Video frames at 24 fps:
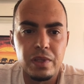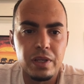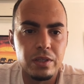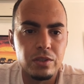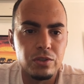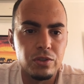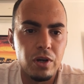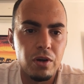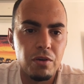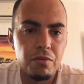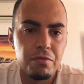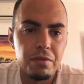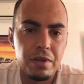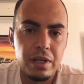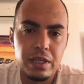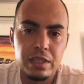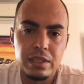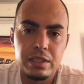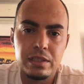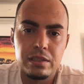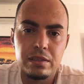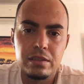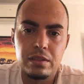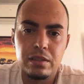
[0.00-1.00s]
João
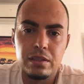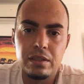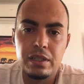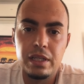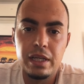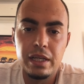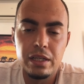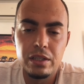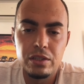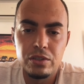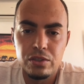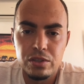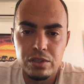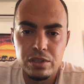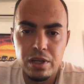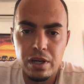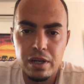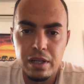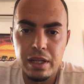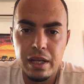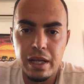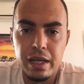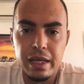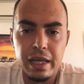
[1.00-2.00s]
Félix needed to
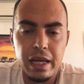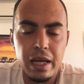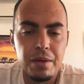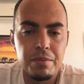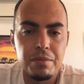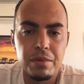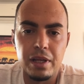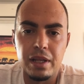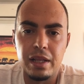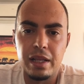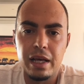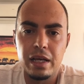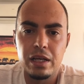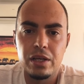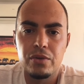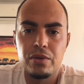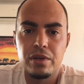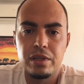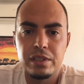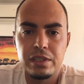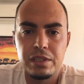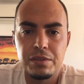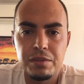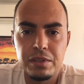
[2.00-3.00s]
start that game. They lacked
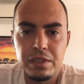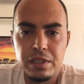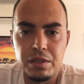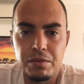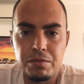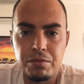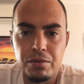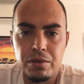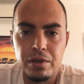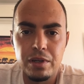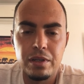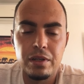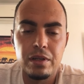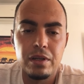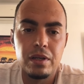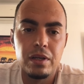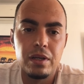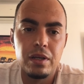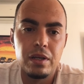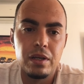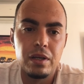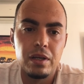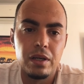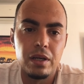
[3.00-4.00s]
creativity up front.
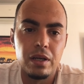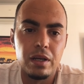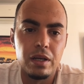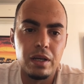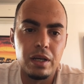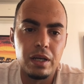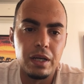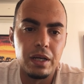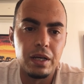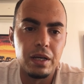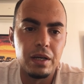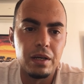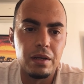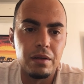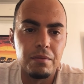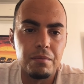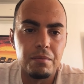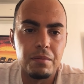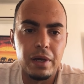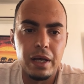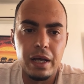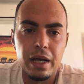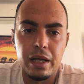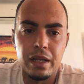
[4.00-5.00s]

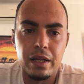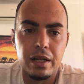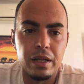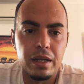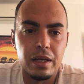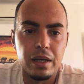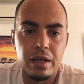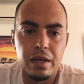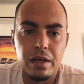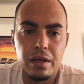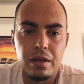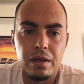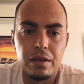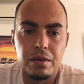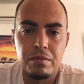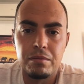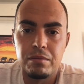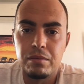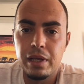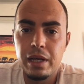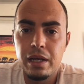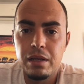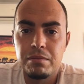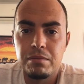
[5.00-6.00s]
Um, and
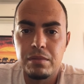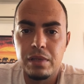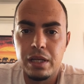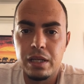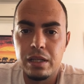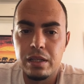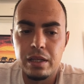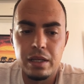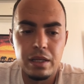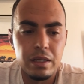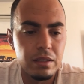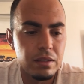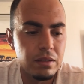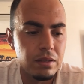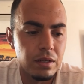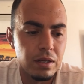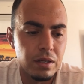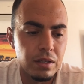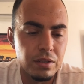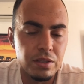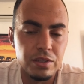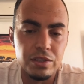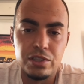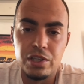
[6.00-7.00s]
uh, yeah, they, they
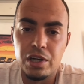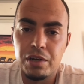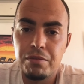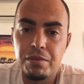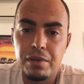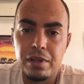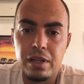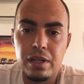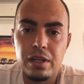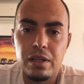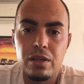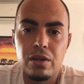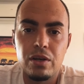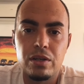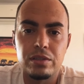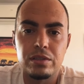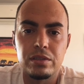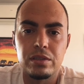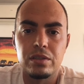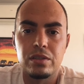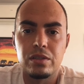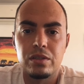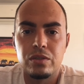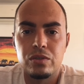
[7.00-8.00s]
deservedly
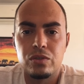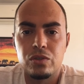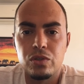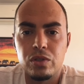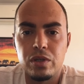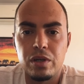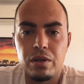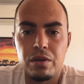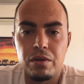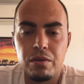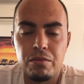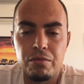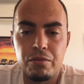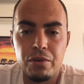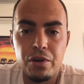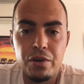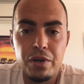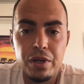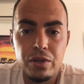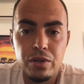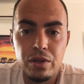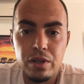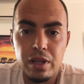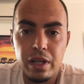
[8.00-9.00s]
lost to a
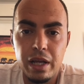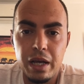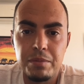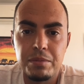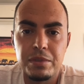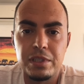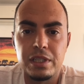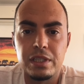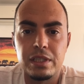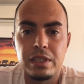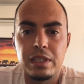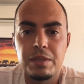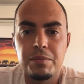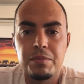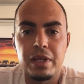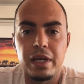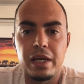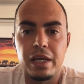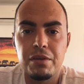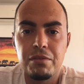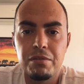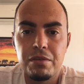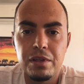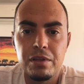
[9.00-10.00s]
very good Leipzig team
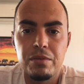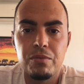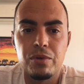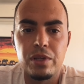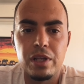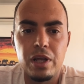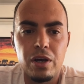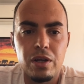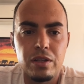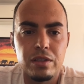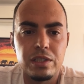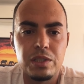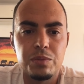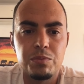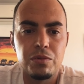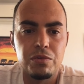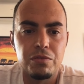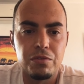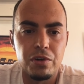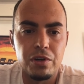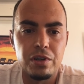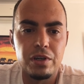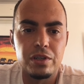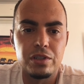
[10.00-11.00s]
that even without
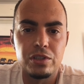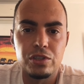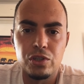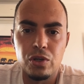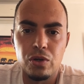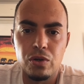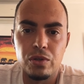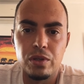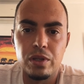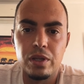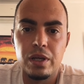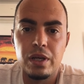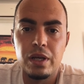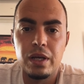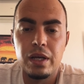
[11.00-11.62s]
Timo Werner showed